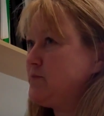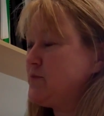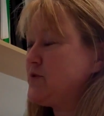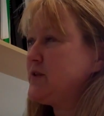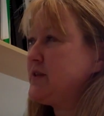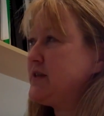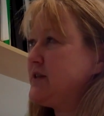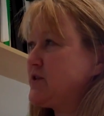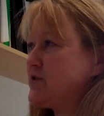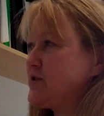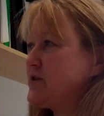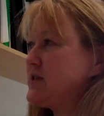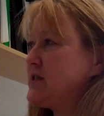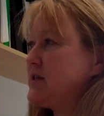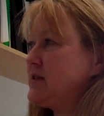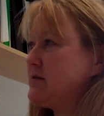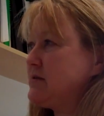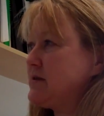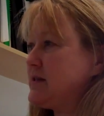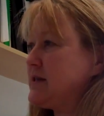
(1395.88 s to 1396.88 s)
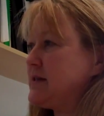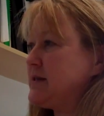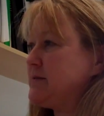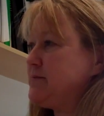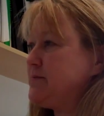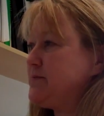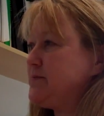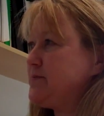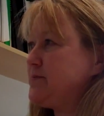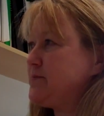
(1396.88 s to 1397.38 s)
Really interesting
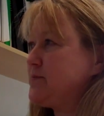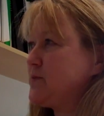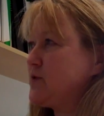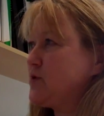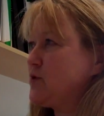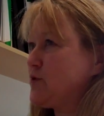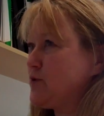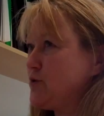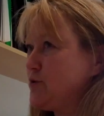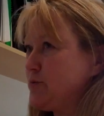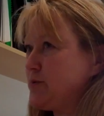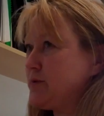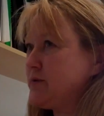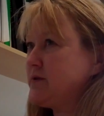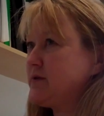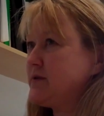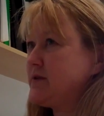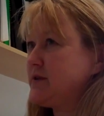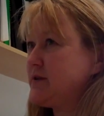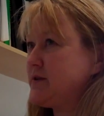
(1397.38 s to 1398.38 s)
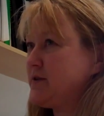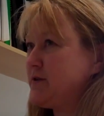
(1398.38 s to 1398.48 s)
group. So,